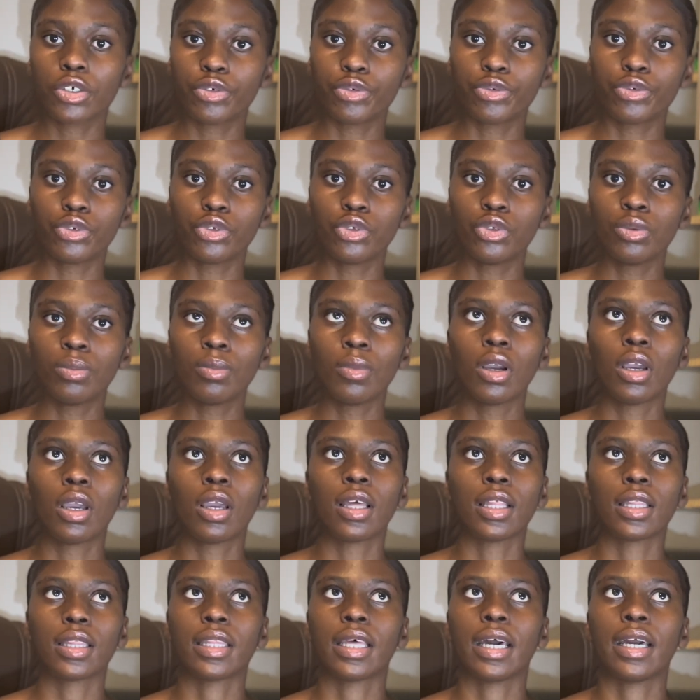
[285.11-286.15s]
room
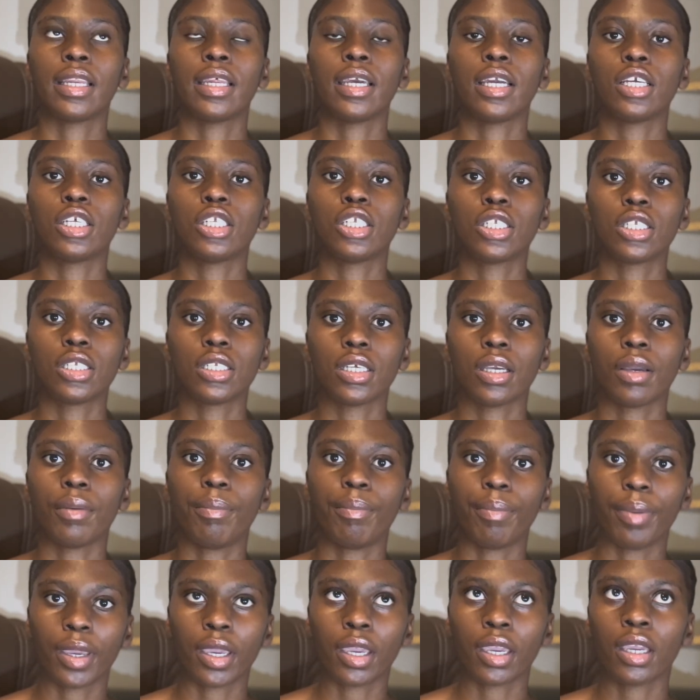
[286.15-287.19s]
that has a
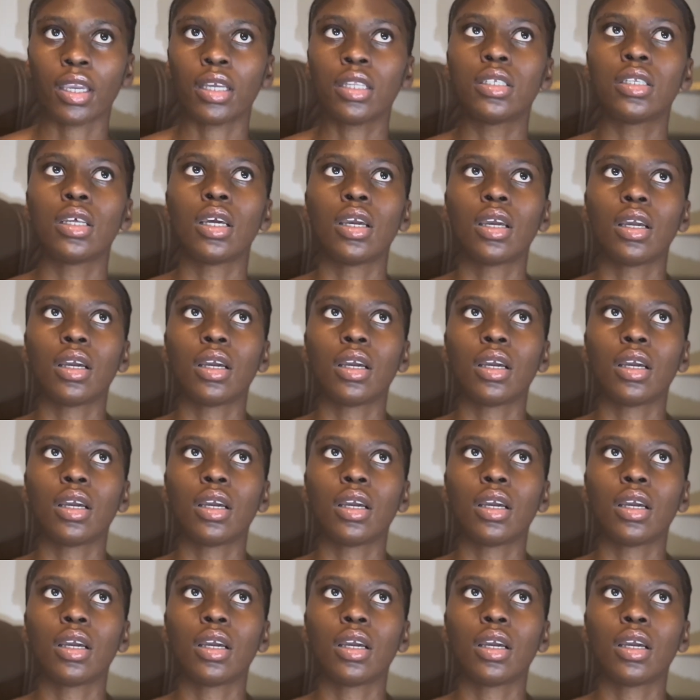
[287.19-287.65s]
bed,